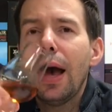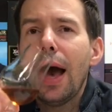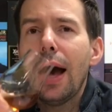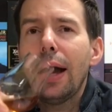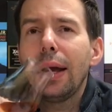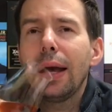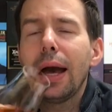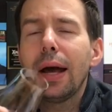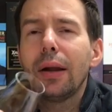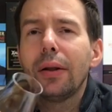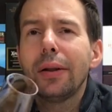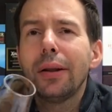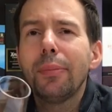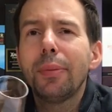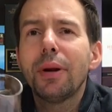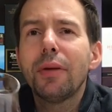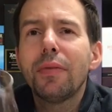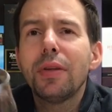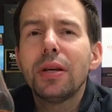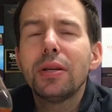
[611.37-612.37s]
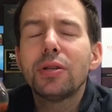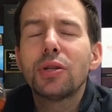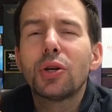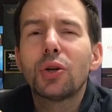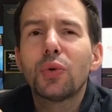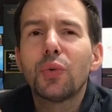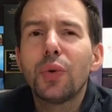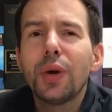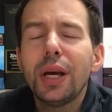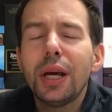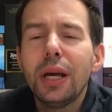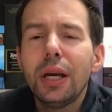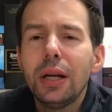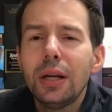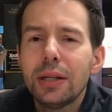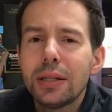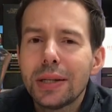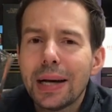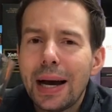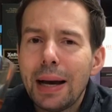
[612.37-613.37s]
And again, a little bit of these
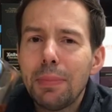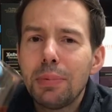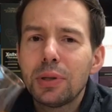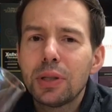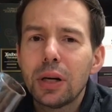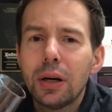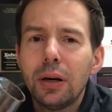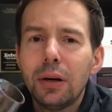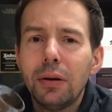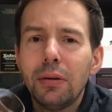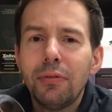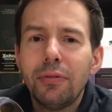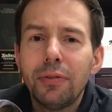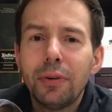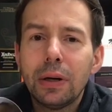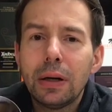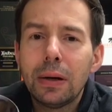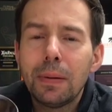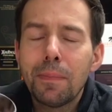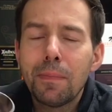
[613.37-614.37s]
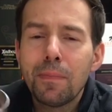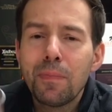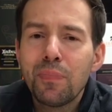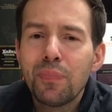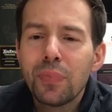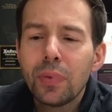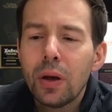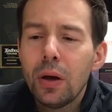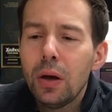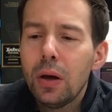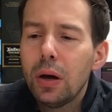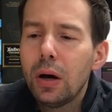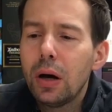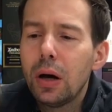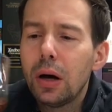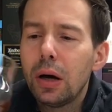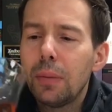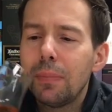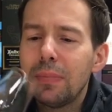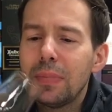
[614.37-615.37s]
green types of
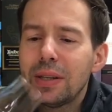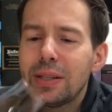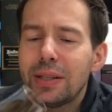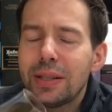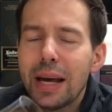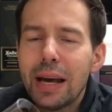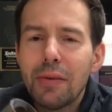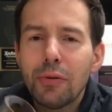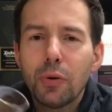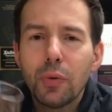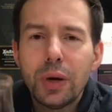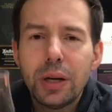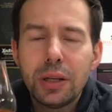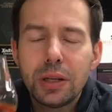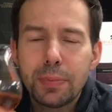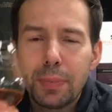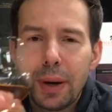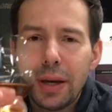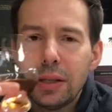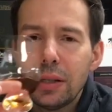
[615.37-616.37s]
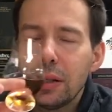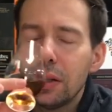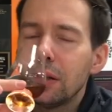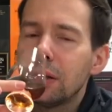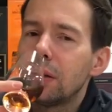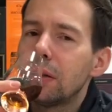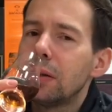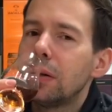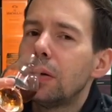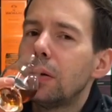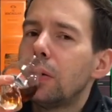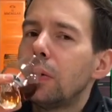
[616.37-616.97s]
savory spices.